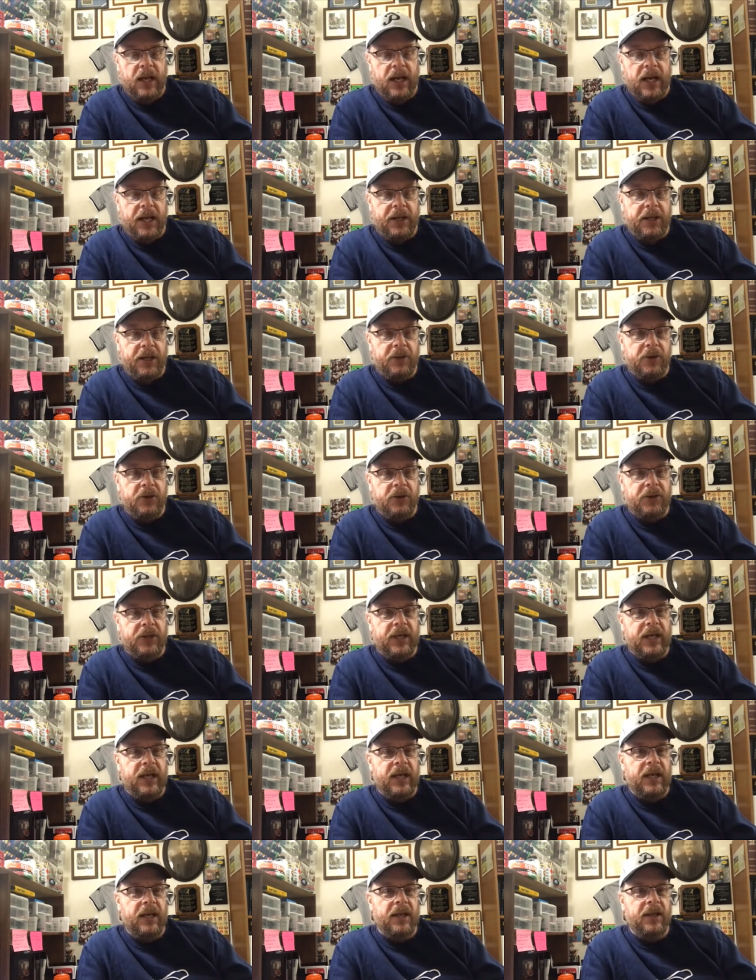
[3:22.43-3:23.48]
Another
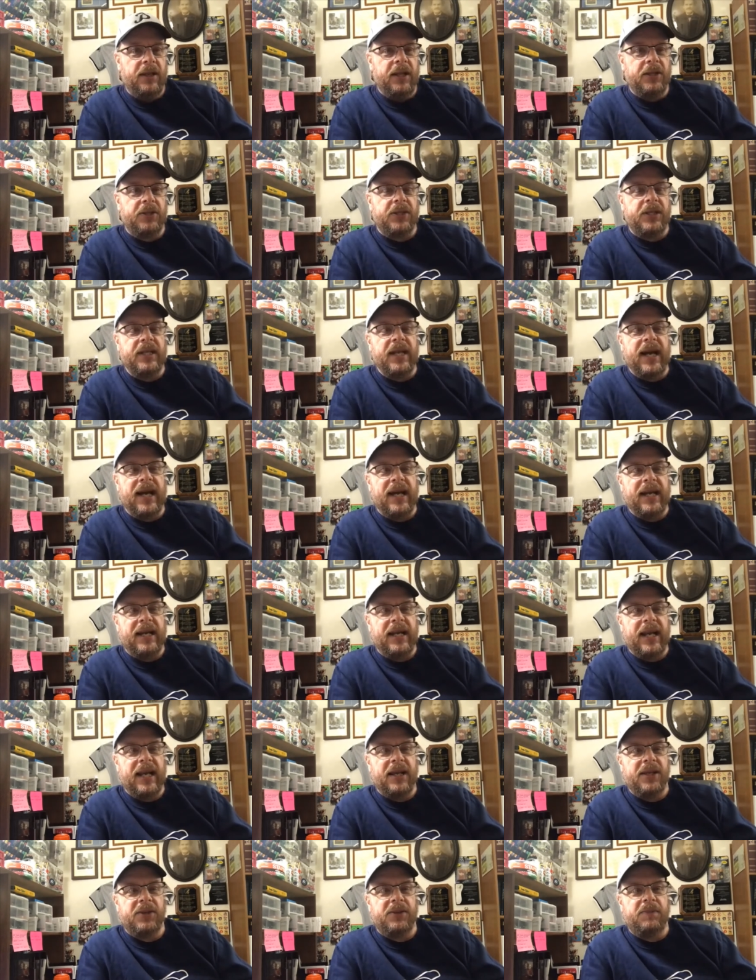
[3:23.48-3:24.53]
thing that's not
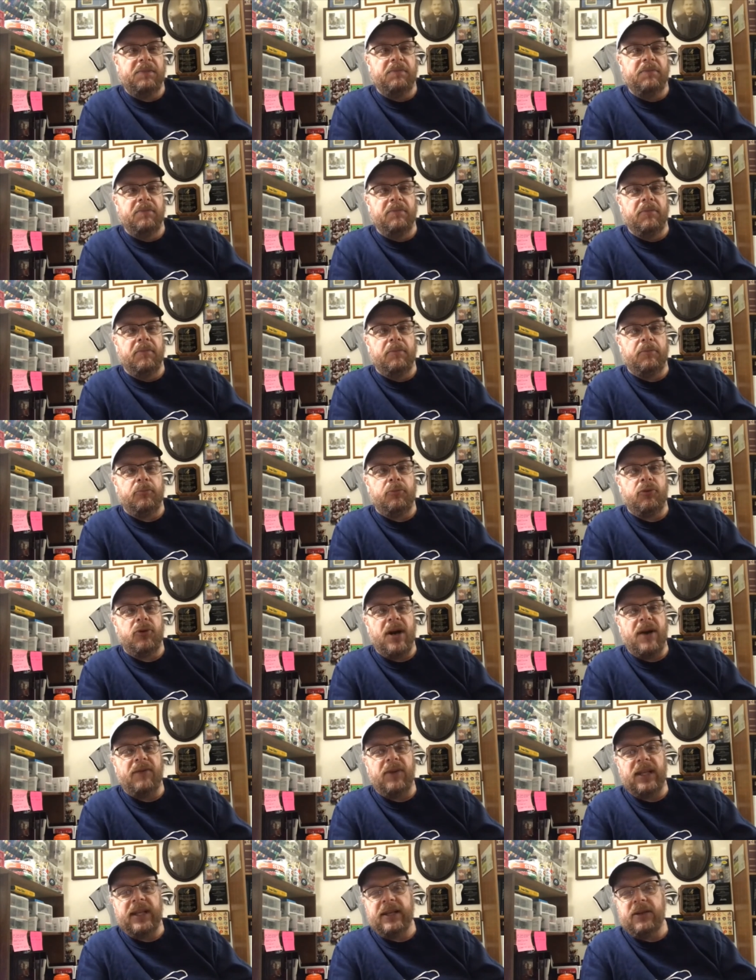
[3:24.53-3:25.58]
as
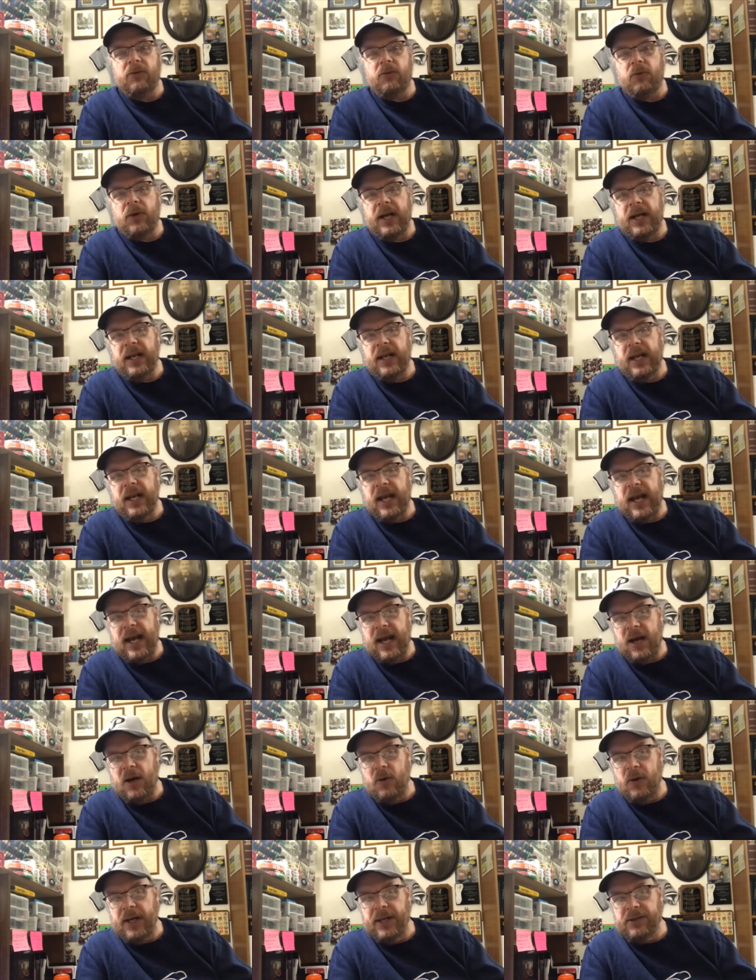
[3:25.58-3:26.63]
prevalent right
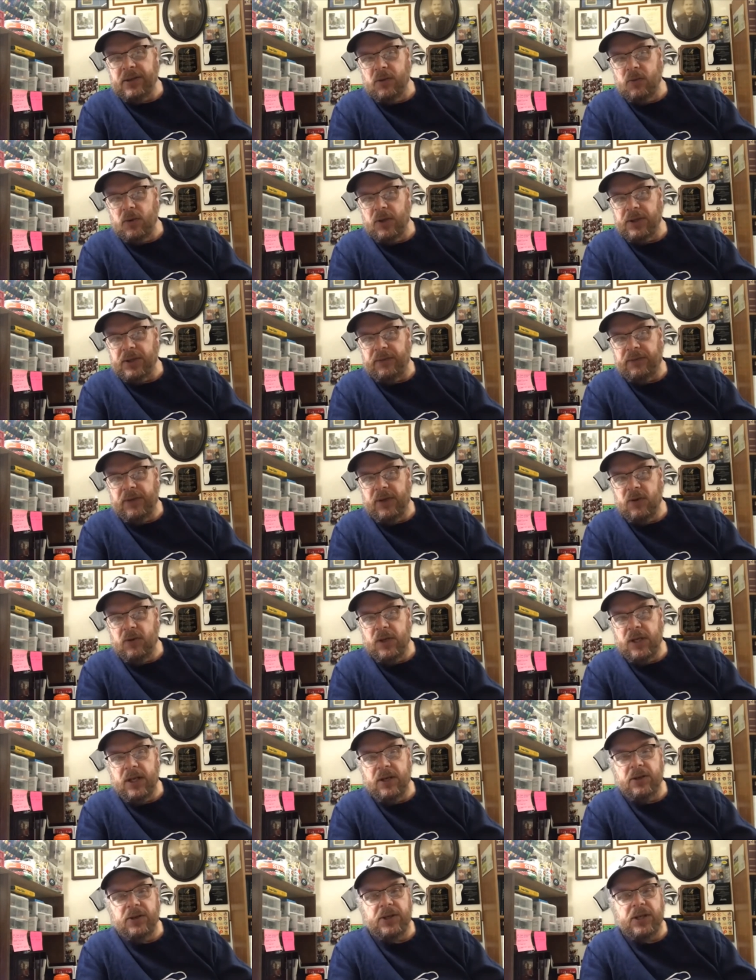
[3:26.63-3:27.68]
now as it was a few
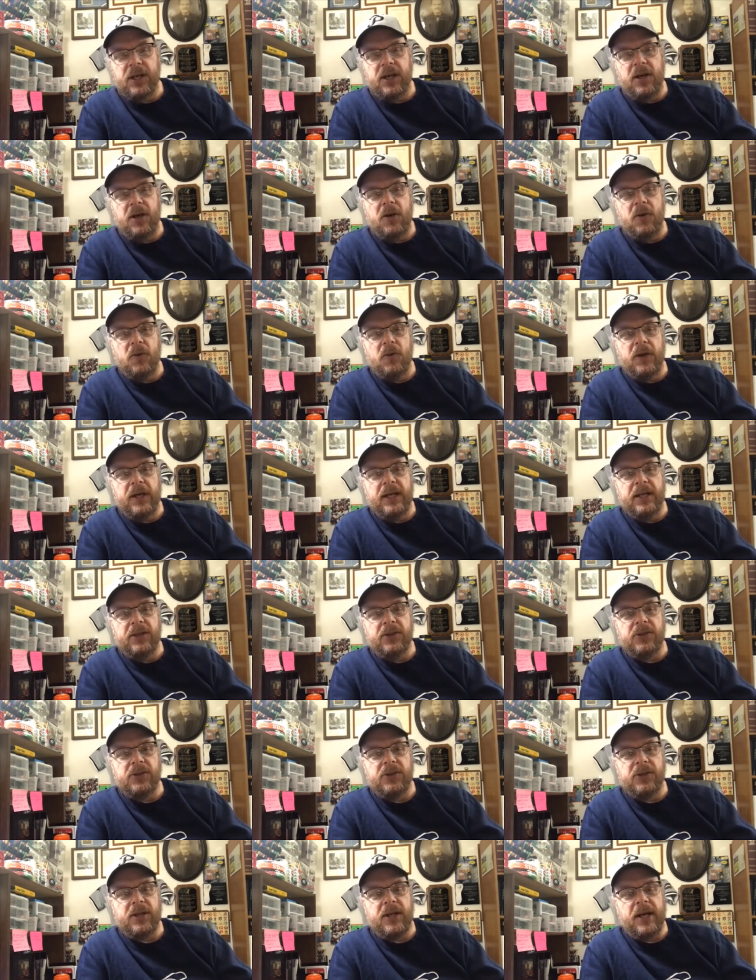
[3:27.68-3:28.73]
years ago
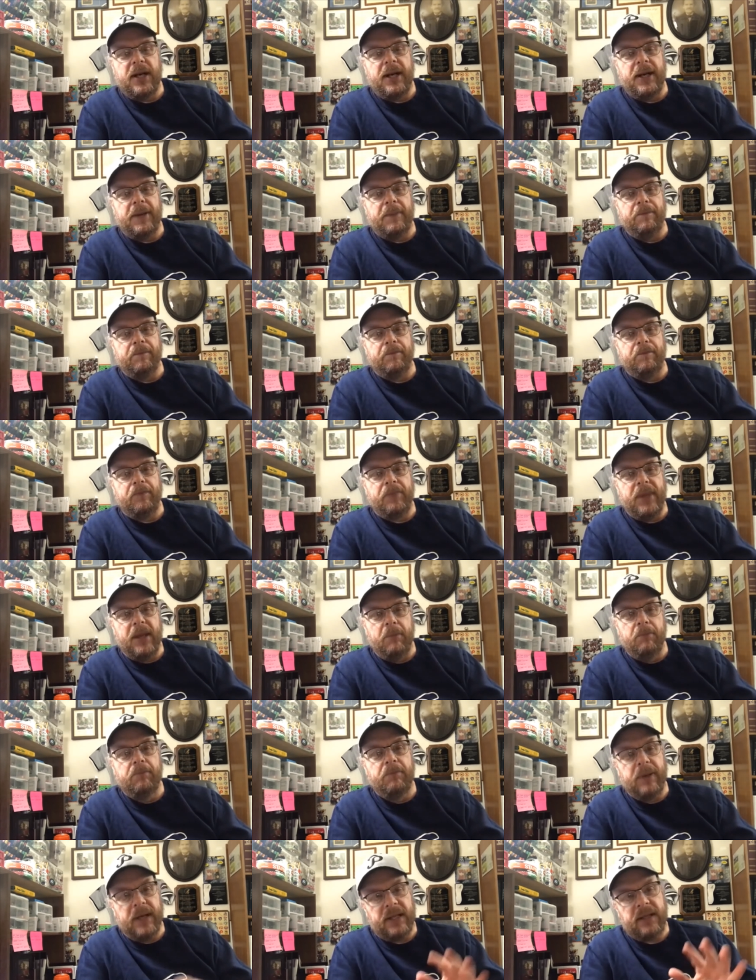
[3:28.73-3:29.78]
is, um,
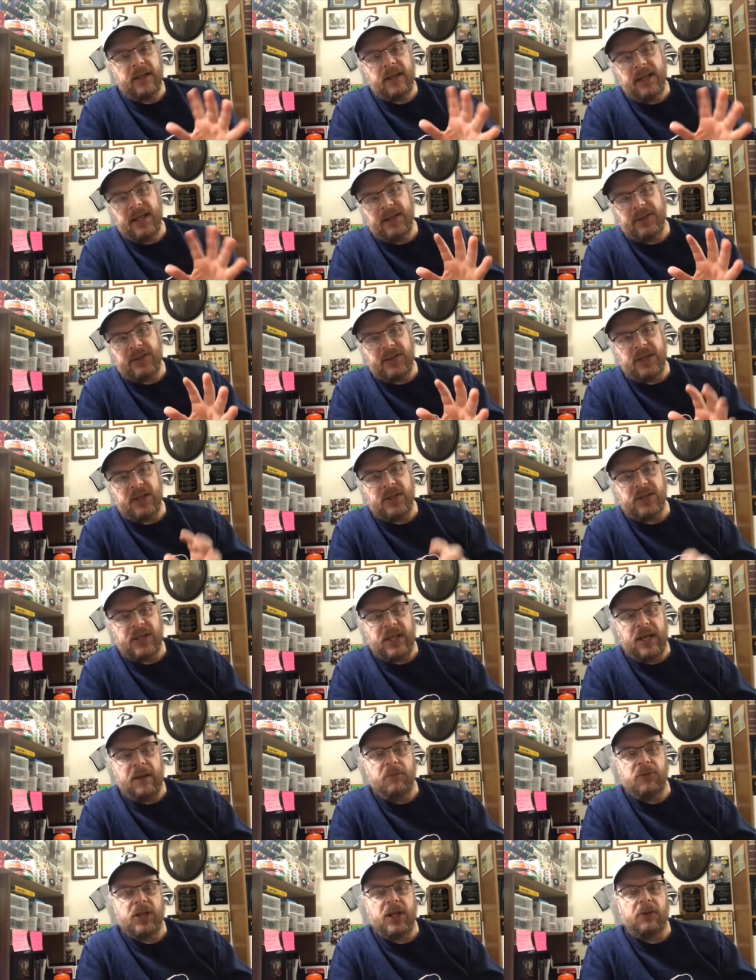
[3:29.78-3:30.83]
but it's the
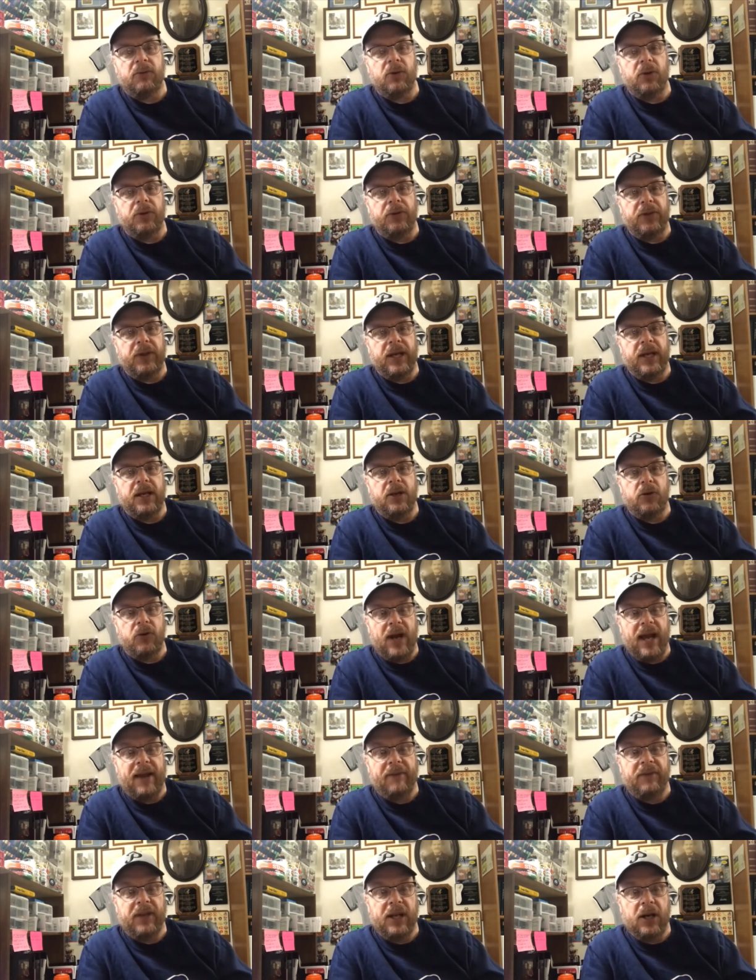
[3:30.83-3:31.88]
same general thing,
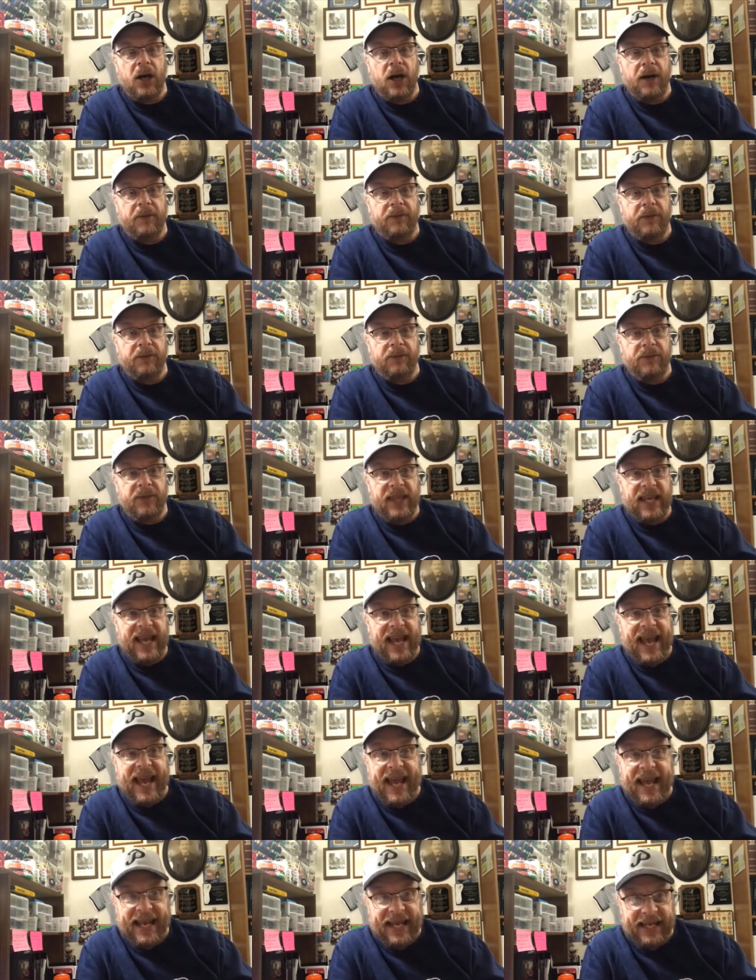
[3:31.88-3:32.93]
drafting off of the
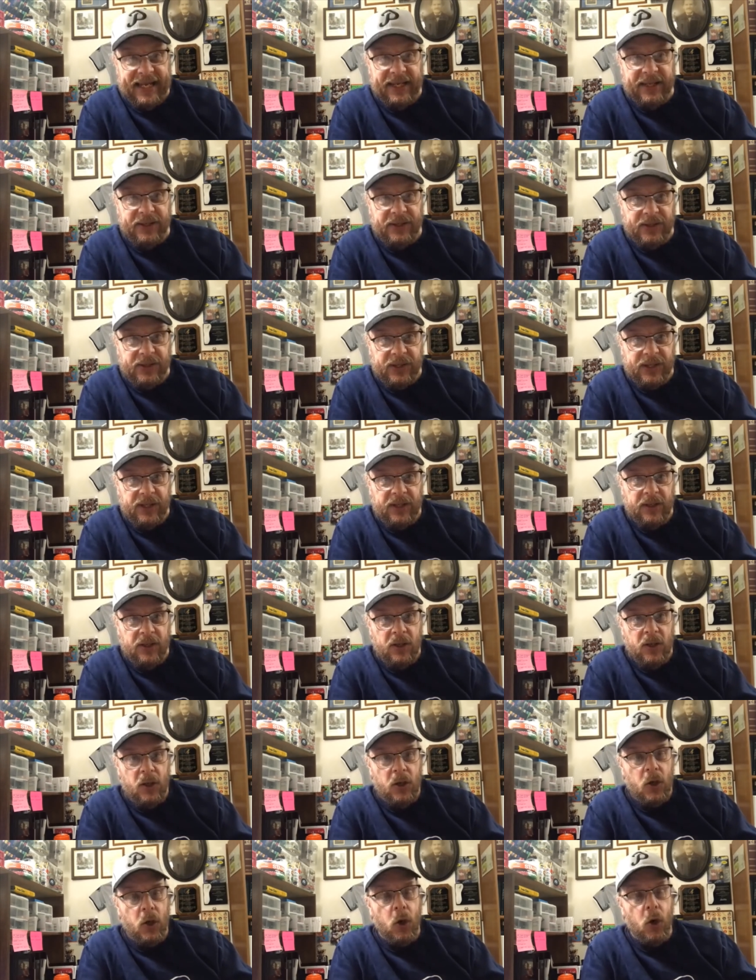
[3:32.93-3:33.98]
A's
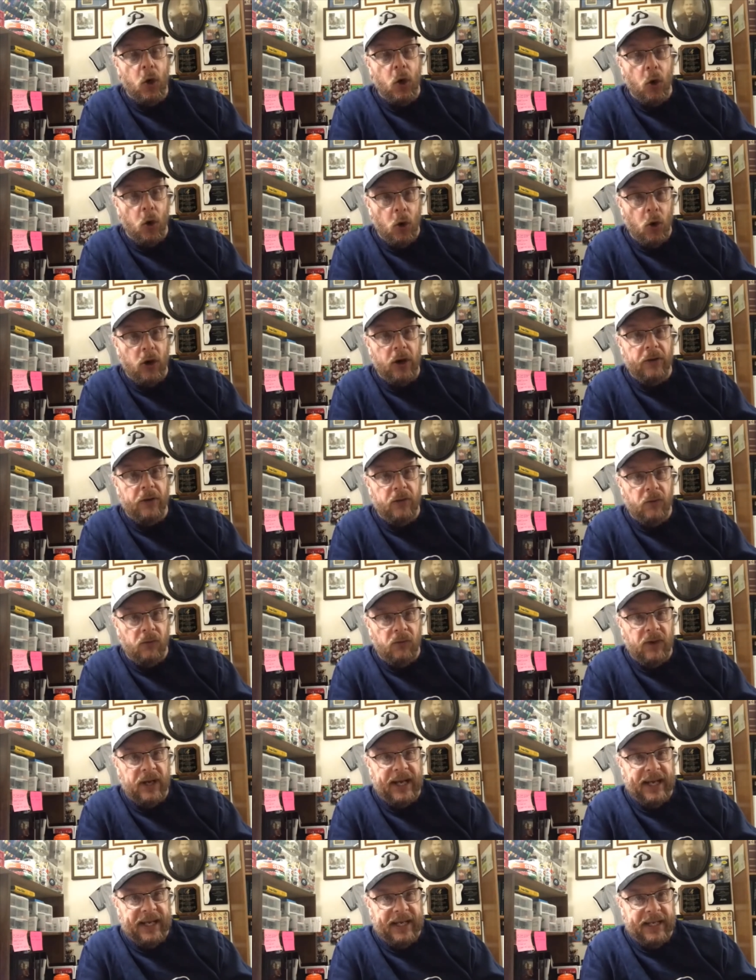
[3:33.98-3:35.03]
or the
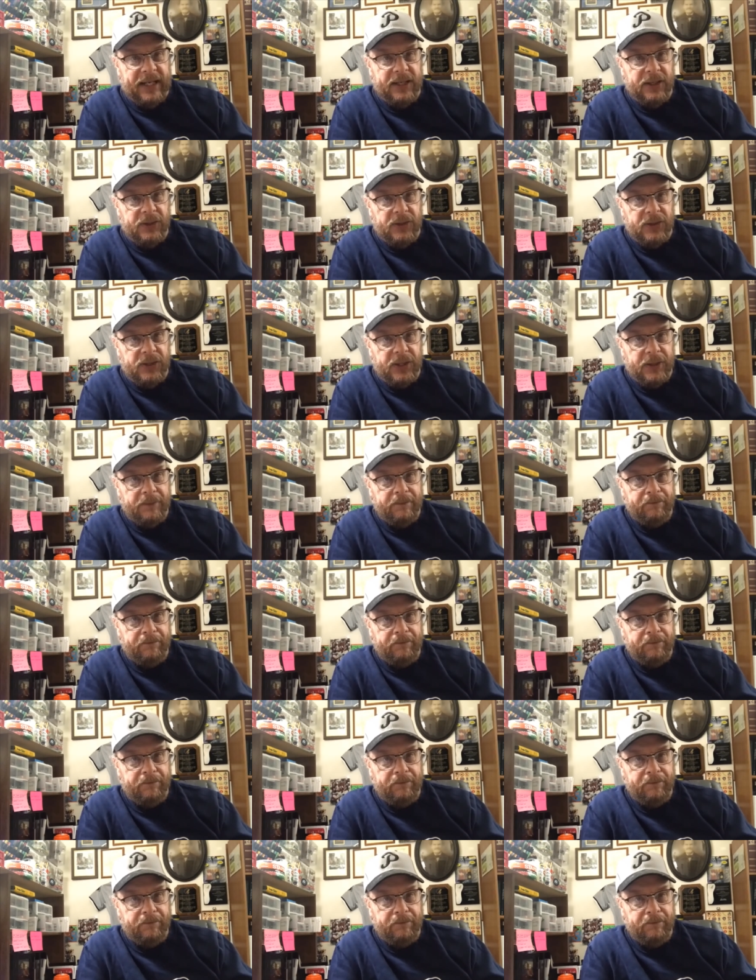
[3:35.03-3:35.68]
Rays.